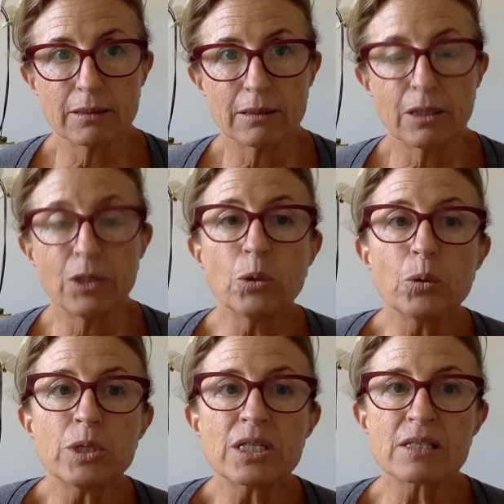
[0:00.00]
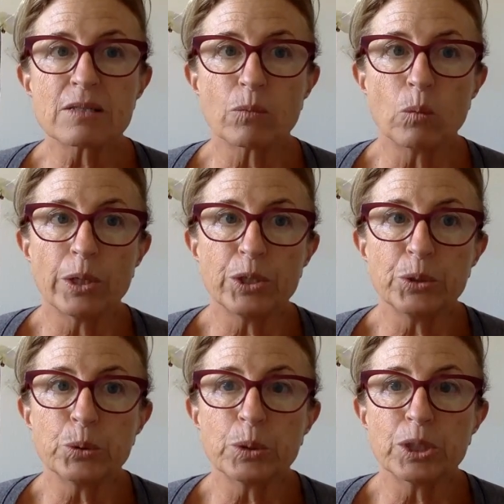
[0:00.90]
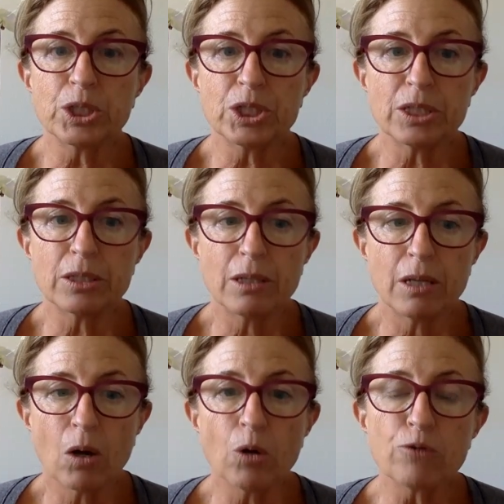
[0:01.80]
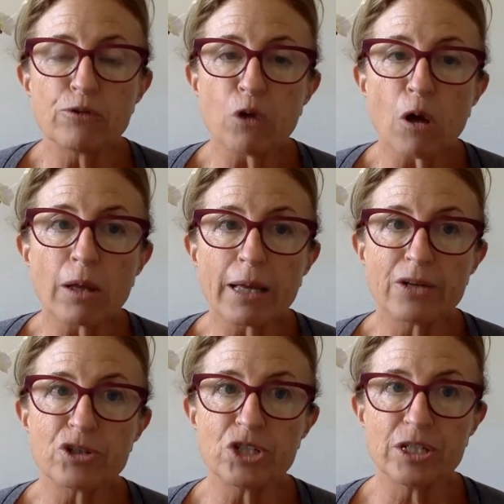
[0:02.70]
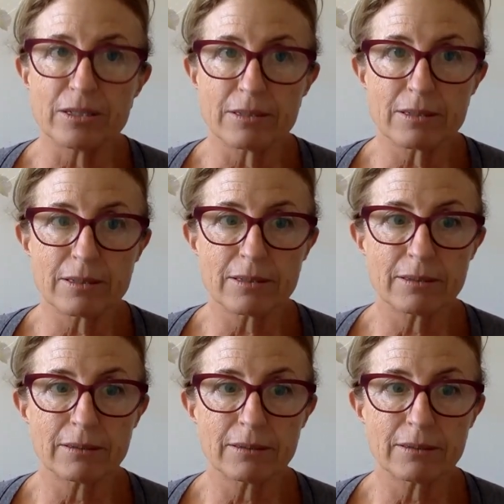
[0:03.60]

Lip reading: And notice what your overall energy is.